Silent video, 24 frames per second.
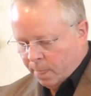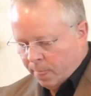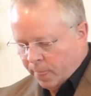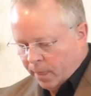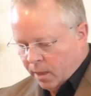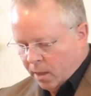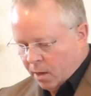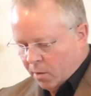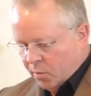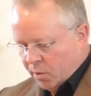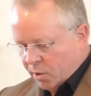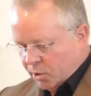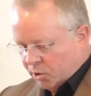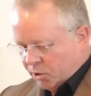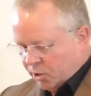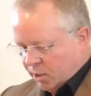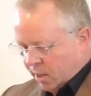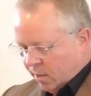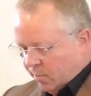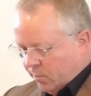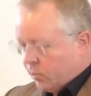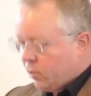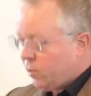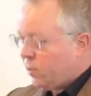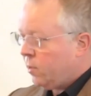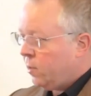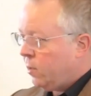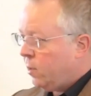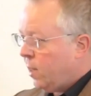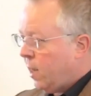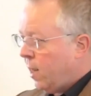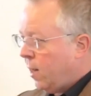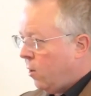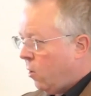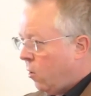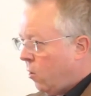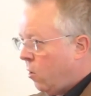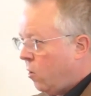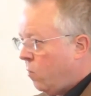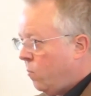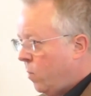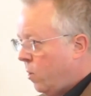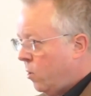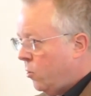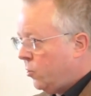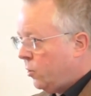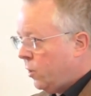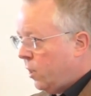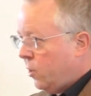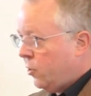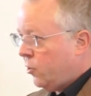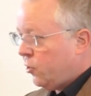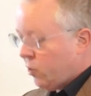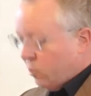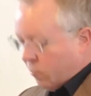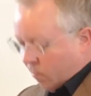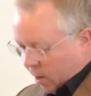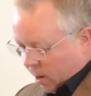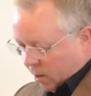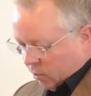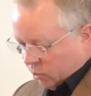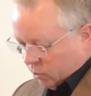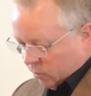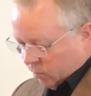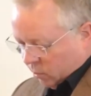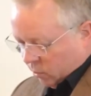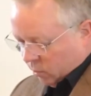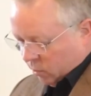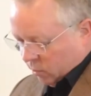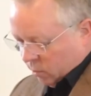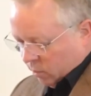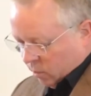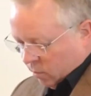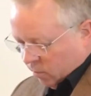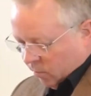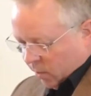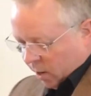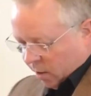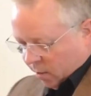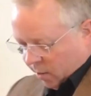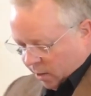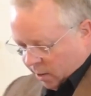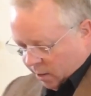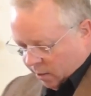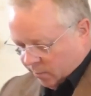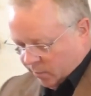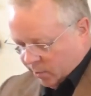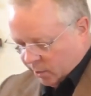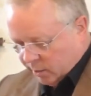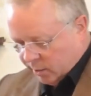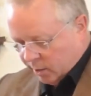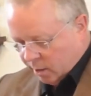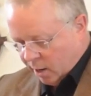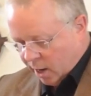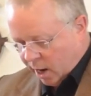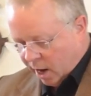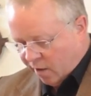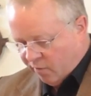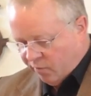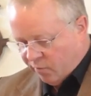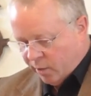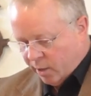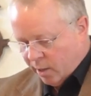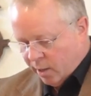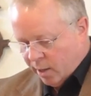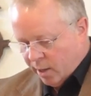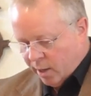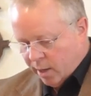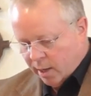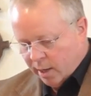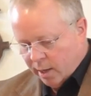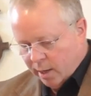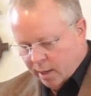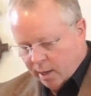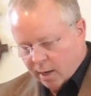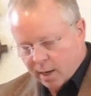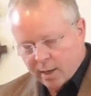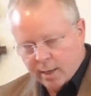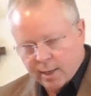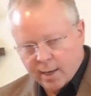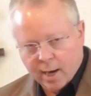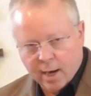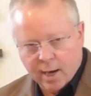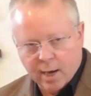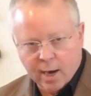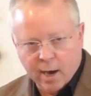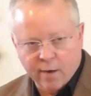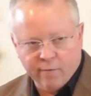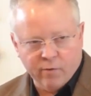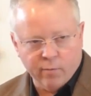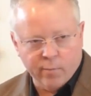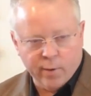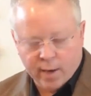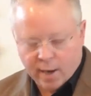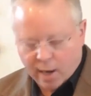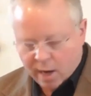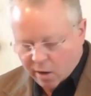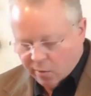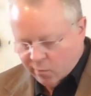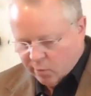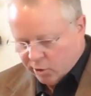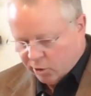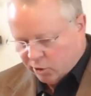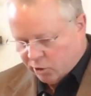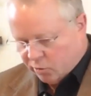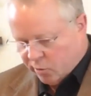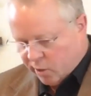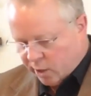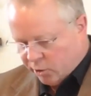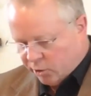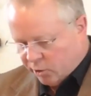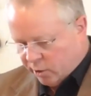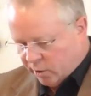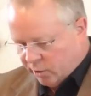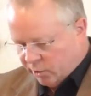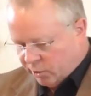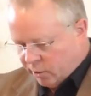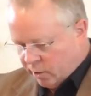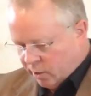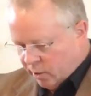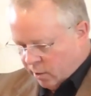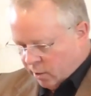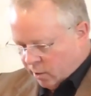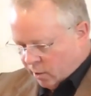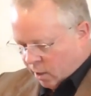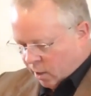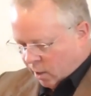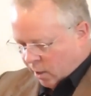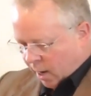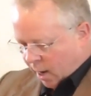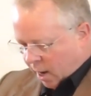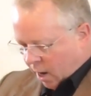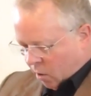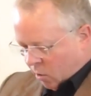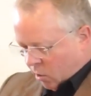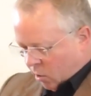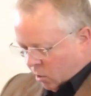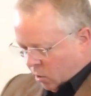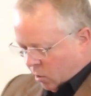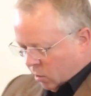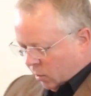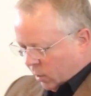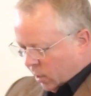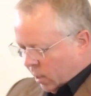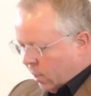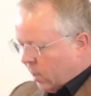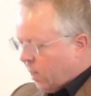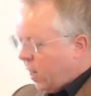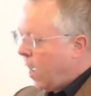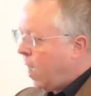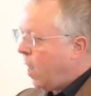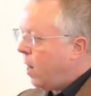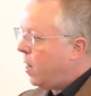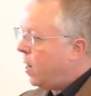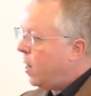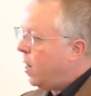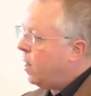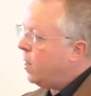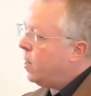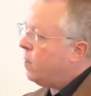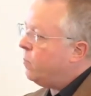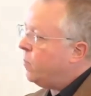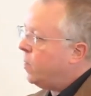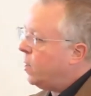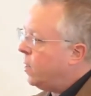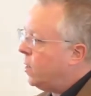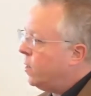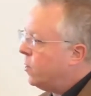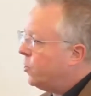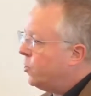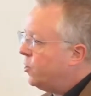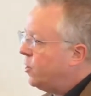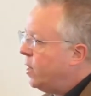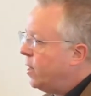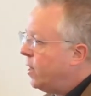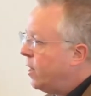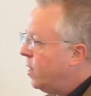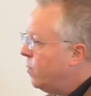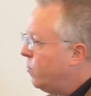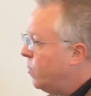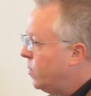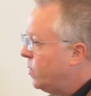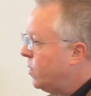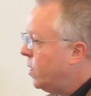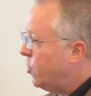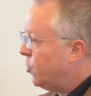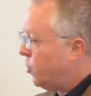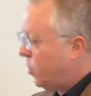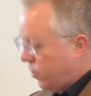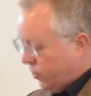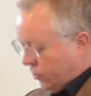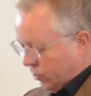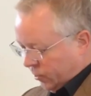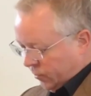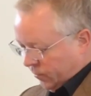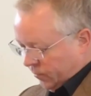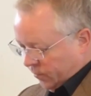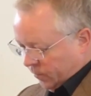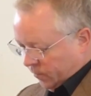Now, this seems an almost insurmountable barrier, but there have, again, never been any restrictions on how early a candidate can begin seeking petitions.